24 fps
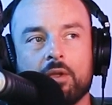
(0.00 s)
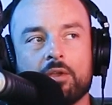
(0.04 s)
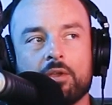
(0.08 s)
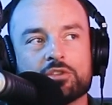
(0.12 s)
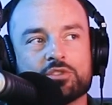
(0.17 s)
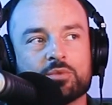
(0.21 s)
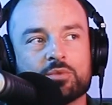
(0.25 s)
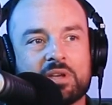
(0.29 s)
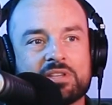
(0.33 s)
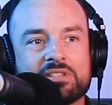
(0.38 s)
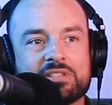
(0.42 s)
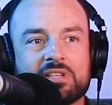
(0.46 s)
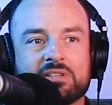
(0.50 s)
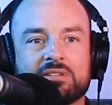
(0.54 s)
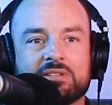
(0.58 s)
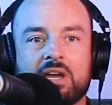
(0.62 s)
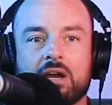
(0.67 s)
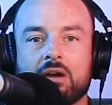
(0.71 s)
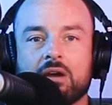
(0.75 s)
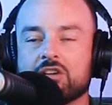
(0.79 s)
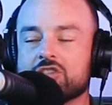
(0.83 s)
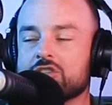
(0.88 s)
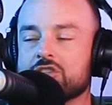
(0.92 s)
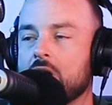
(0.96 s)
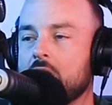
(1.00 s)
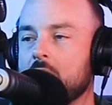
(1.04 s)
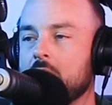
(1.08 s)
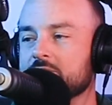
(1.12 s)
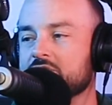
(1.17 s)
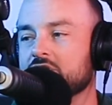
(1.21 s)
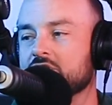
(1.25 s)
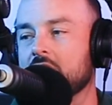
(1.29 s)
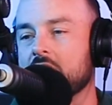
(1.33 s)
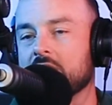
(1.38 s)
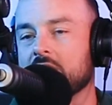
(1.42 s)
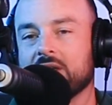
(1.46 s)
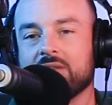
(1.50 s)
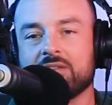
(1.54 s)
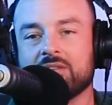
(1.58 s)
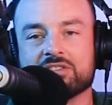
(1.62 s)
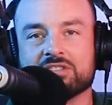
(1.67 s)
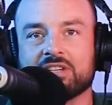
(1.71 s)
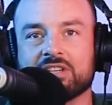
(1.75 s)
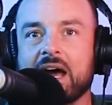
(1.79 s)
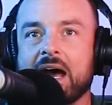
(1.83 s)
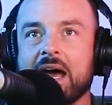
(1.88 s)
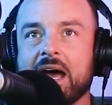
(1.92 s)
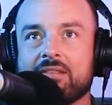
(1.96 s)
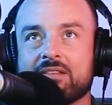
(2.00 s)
So I sit there, and Tom's talking. This guy,